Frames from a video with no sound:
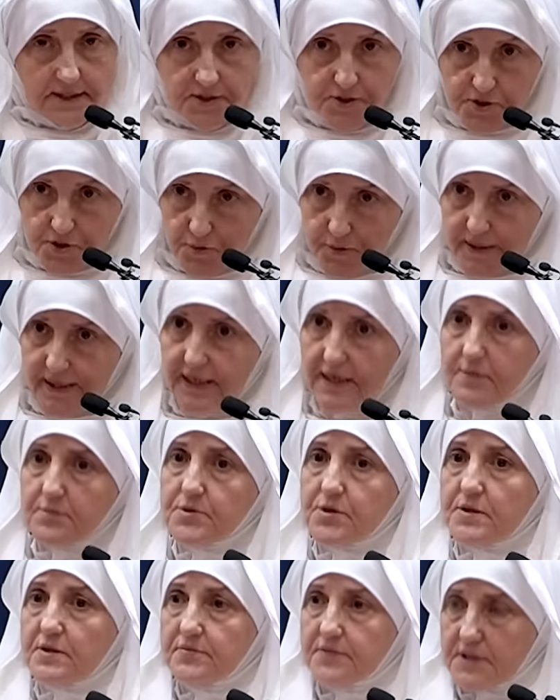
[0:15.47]
So we came
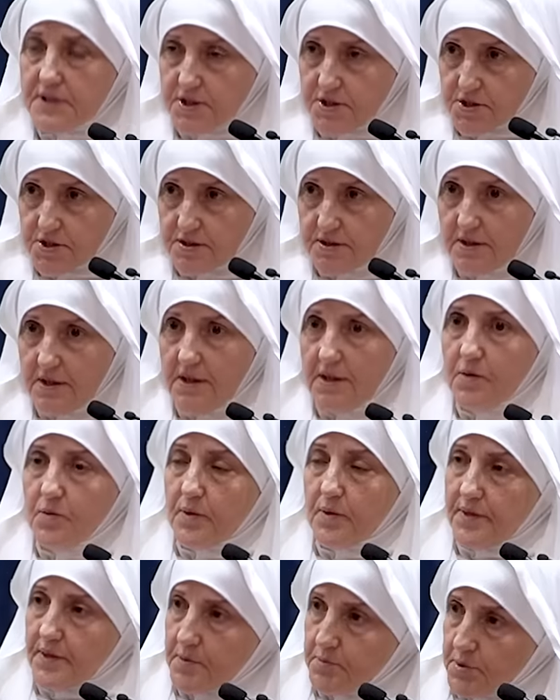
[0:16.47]
to the verse
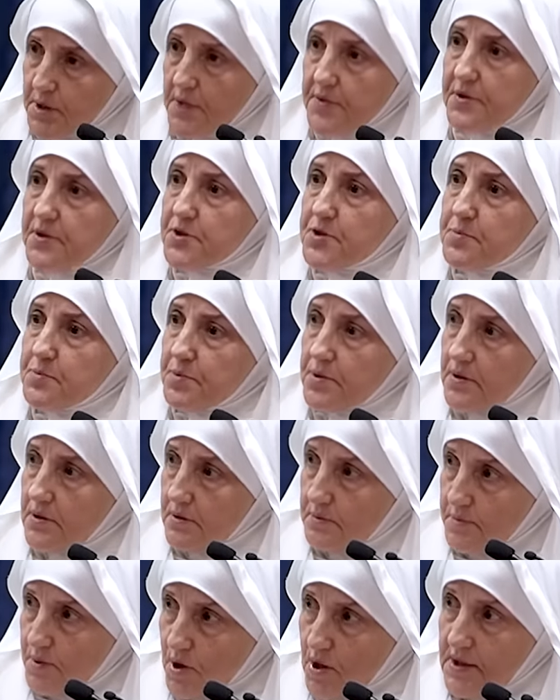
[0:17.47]
when the brothers
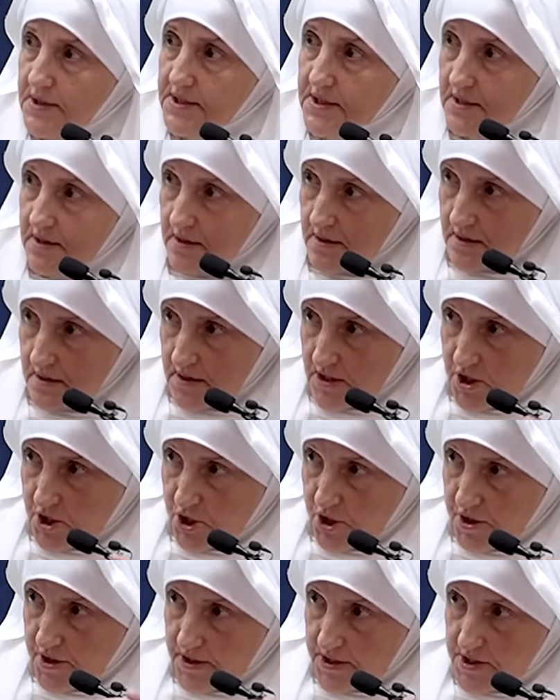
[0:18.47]
brought the
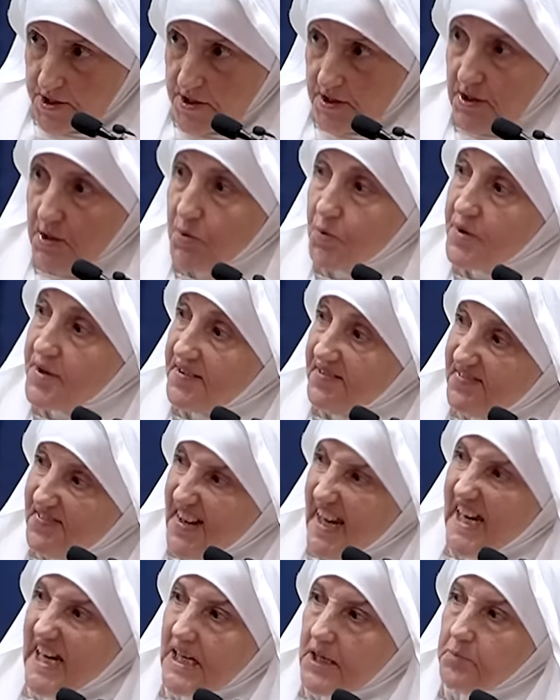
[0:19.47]
shirt with the
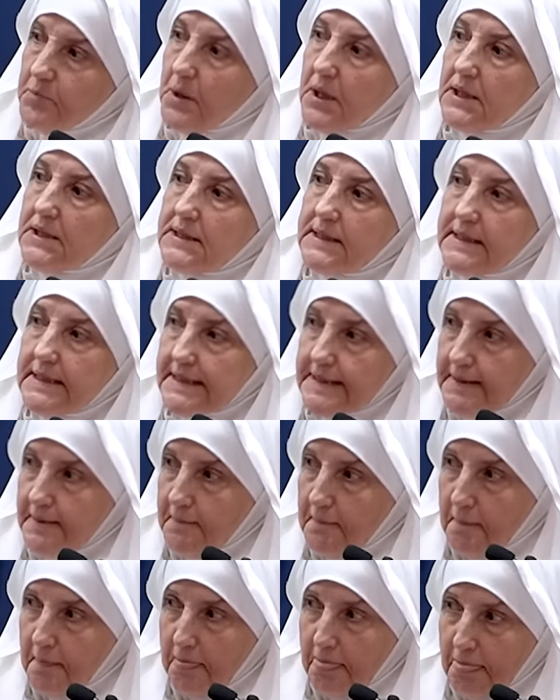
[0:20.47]
fake blood.
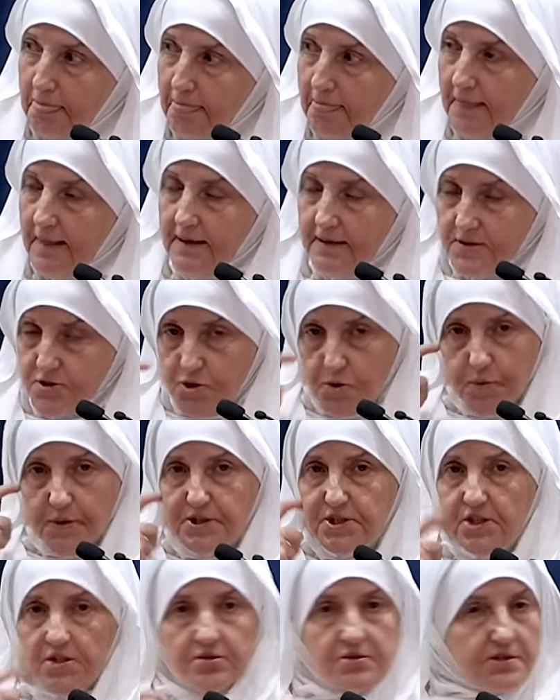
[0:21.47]
So what
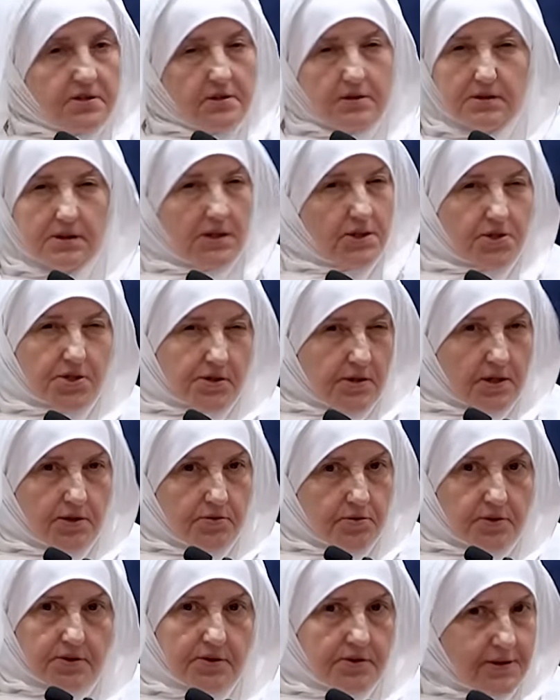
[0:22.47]
do you teach the
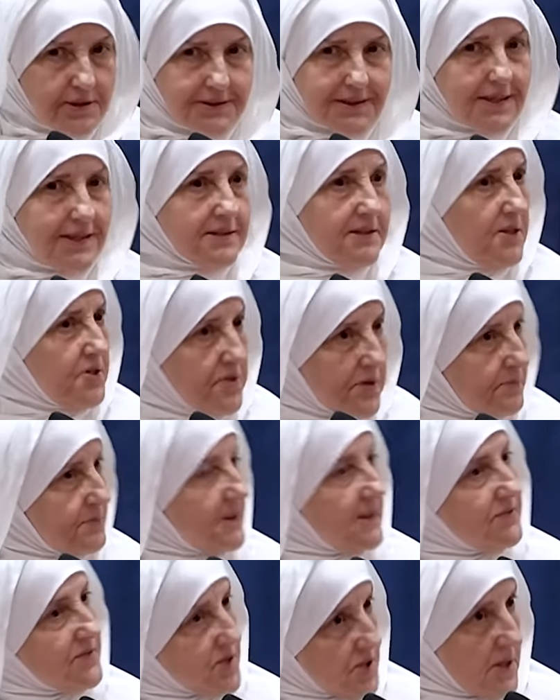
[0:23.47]
youth? You're not going to teach them
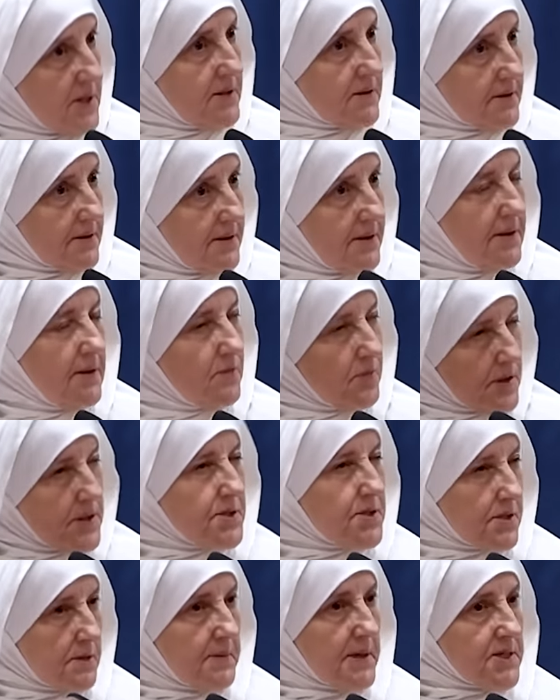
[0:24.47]
tafsir. What is
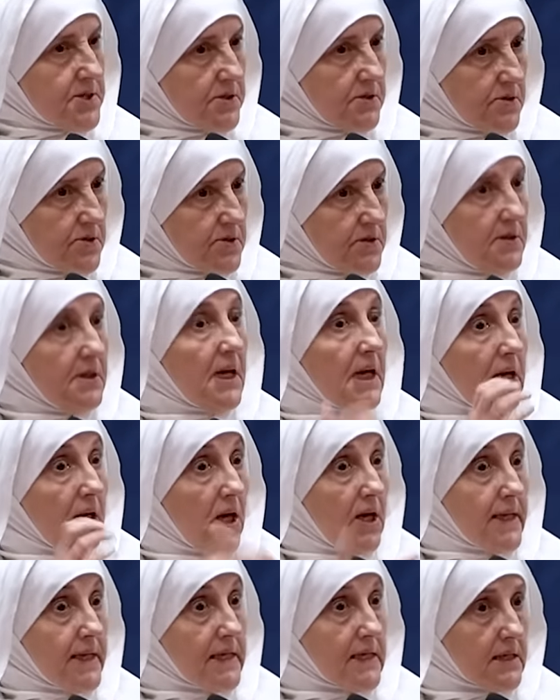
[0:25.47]
the message?
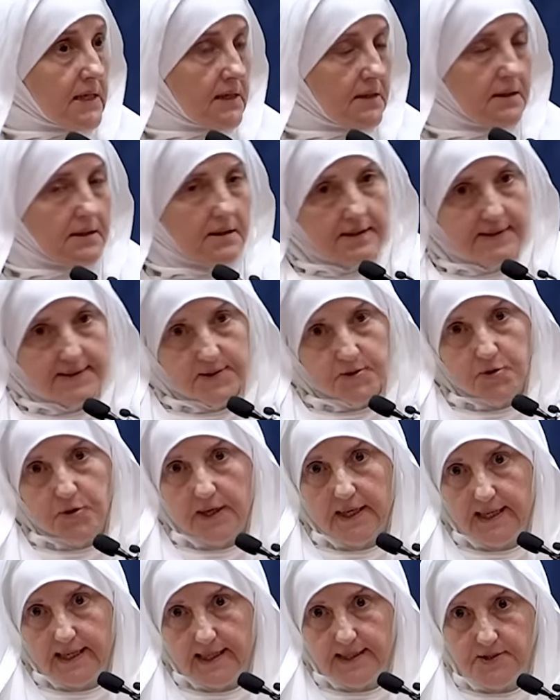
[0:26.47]
Lying. So I
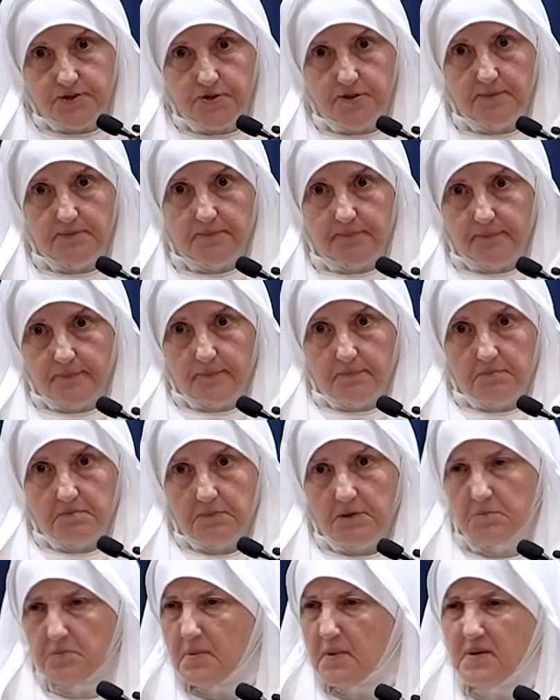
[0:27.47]
asked them.
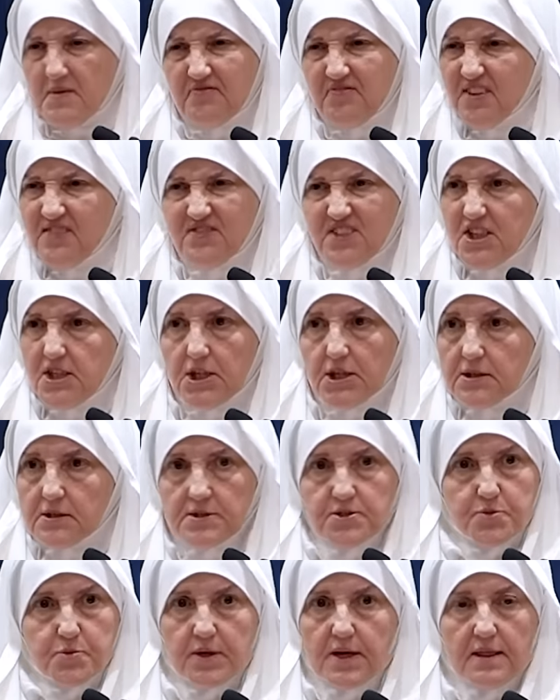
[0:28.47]
There may be 50
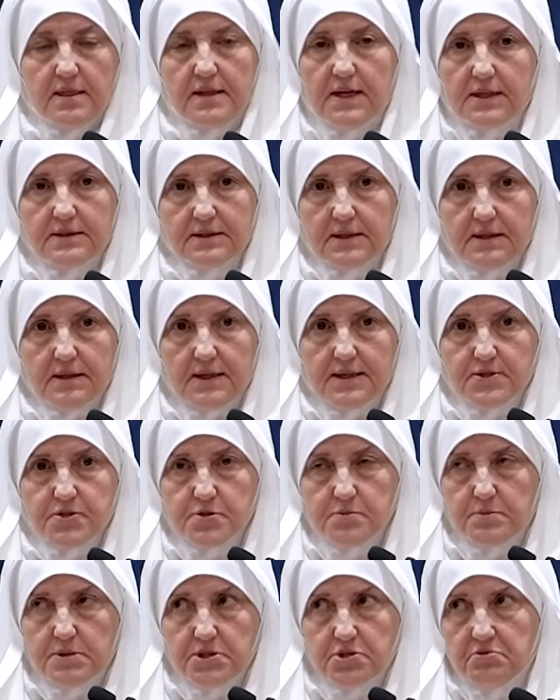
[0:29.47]
girls were in that class,
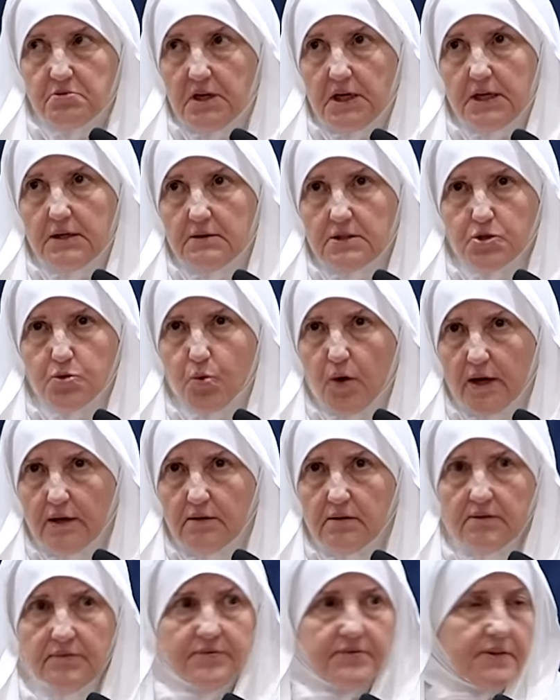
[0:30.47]
between
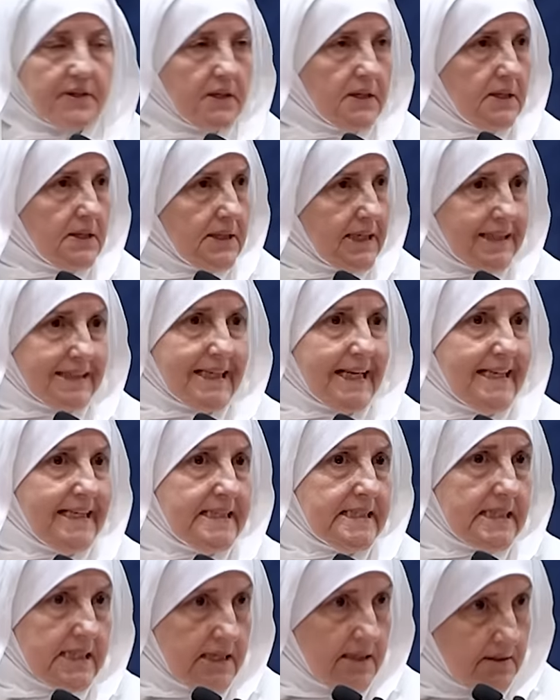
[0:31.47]
12 and
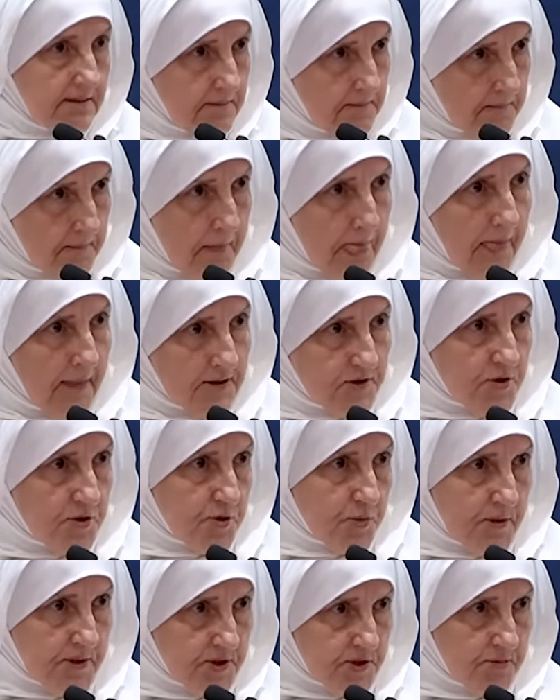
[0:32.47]
18. So
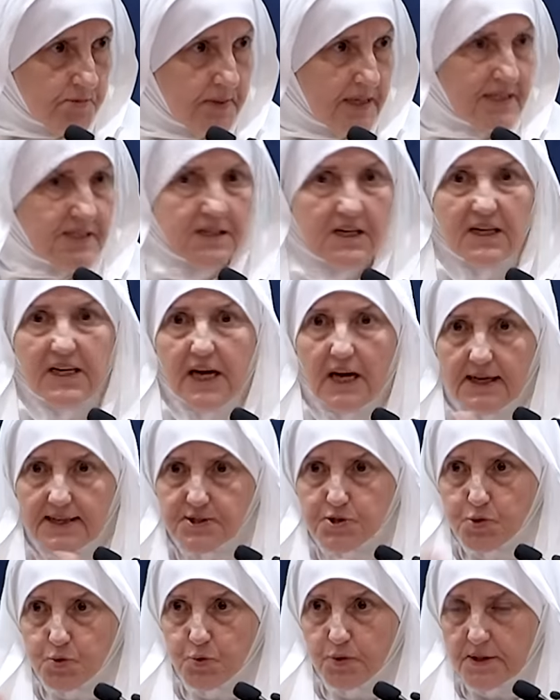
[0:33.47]
it was basically high
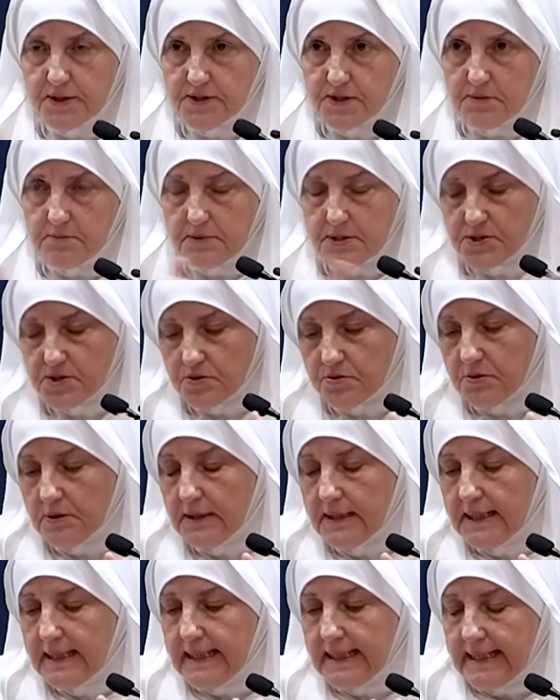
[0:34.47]
schoolers and mid school.
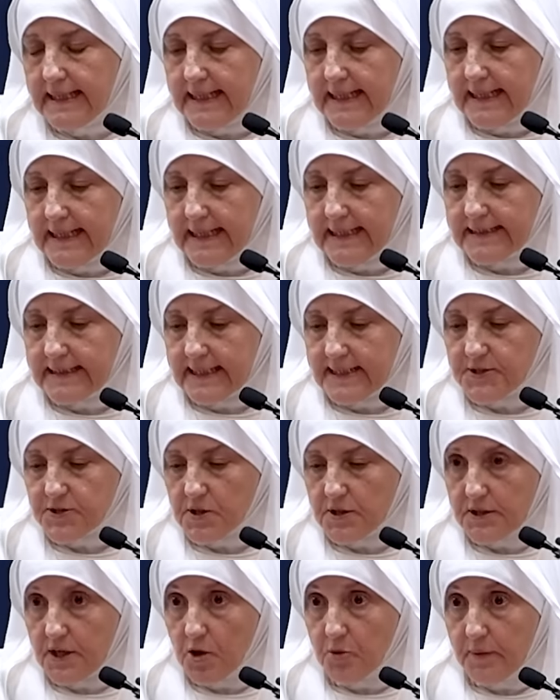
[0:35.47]
And I
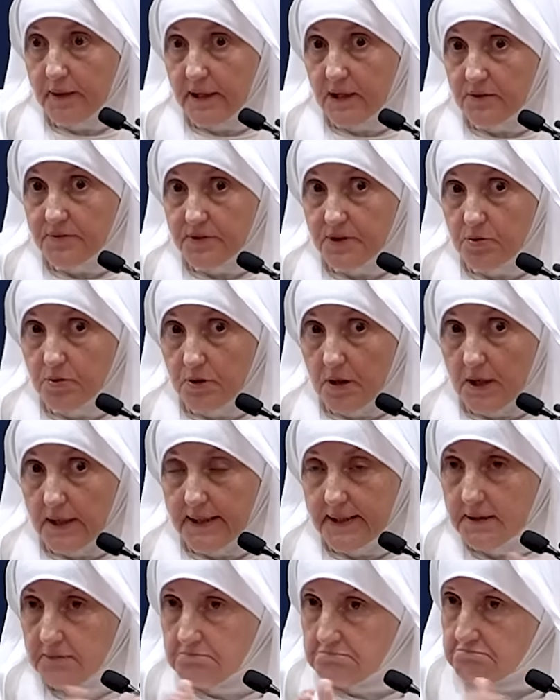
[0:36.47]
said, how many of you lie?
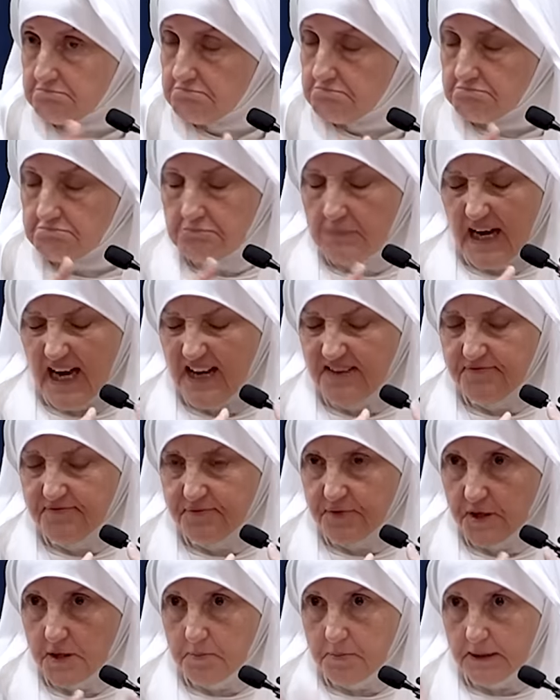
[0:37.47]

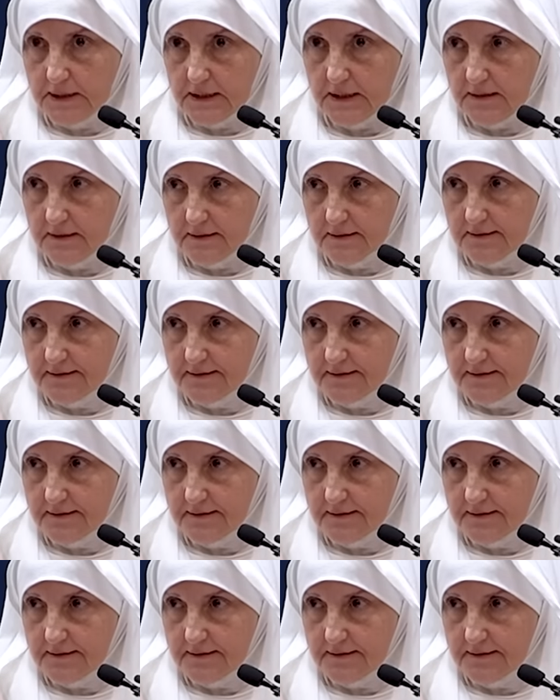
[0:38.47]
Everybody.